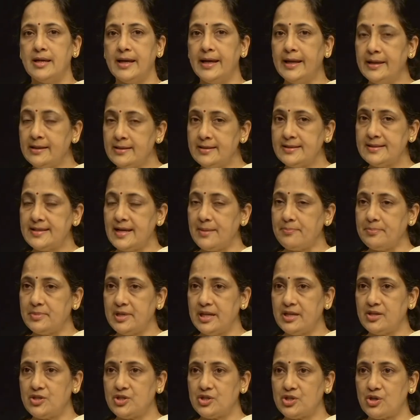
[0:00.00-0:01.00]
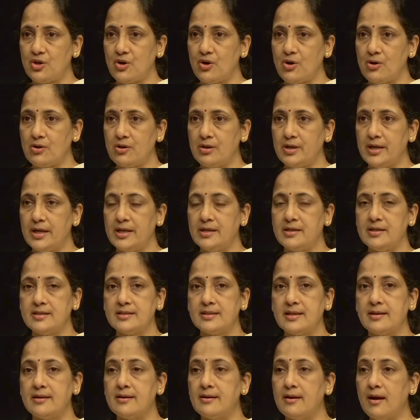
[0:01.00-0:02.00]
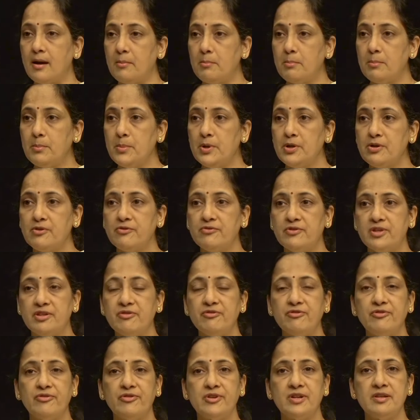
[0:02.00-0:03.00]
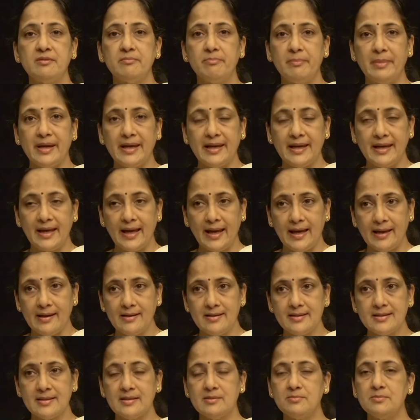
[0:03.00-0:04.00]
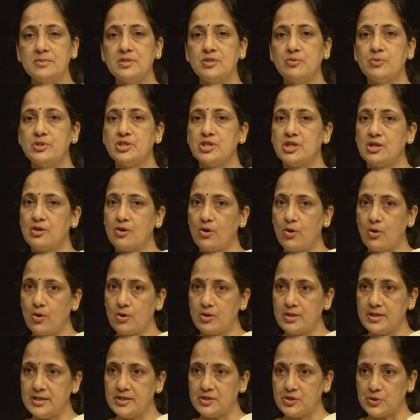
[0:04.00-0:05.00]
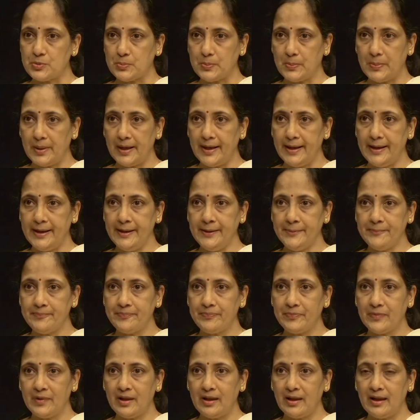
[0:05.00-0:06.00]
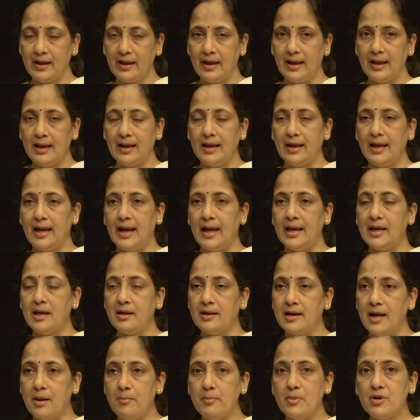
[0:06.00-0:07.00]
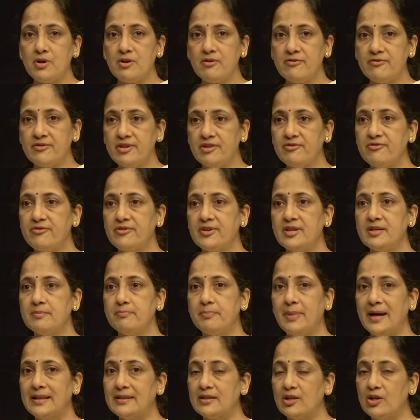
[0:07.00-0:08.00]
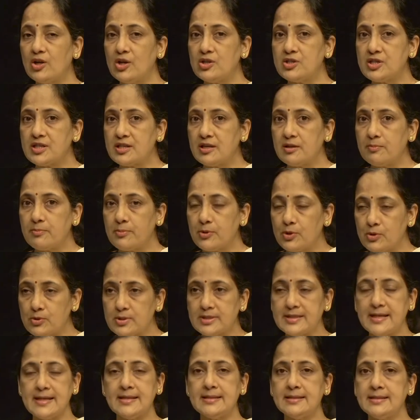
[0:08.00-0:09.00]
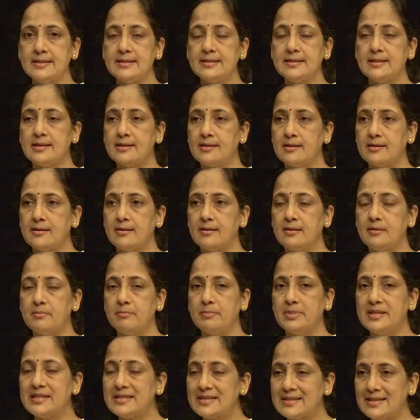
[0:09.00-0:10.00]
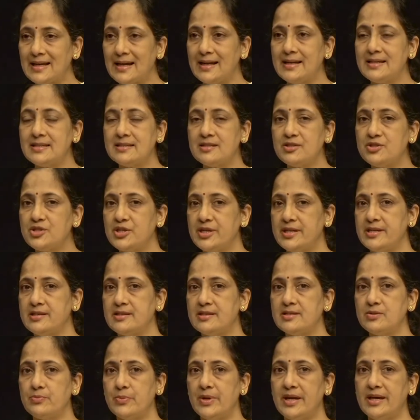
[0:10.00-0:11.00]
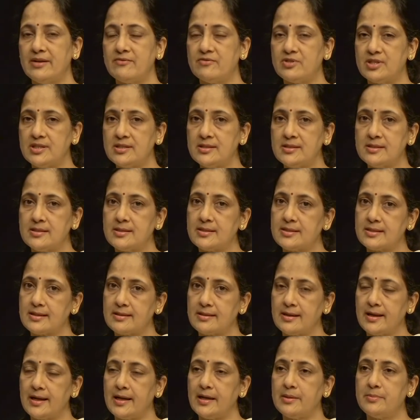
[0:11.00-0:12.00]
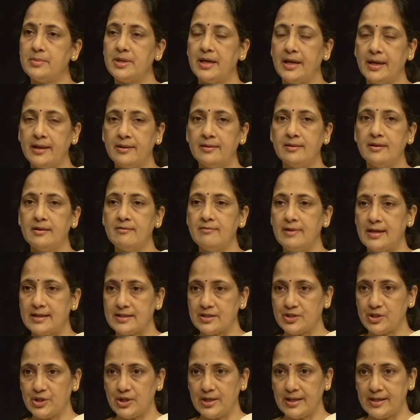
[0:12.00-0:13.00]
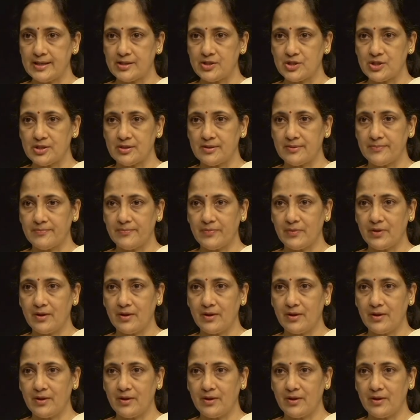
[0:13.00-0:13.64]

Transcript: In septic shock, it is a number of different mechanisms which are called into play, and a number of different pathological processes occur besides the changes we have just described in the vasculature.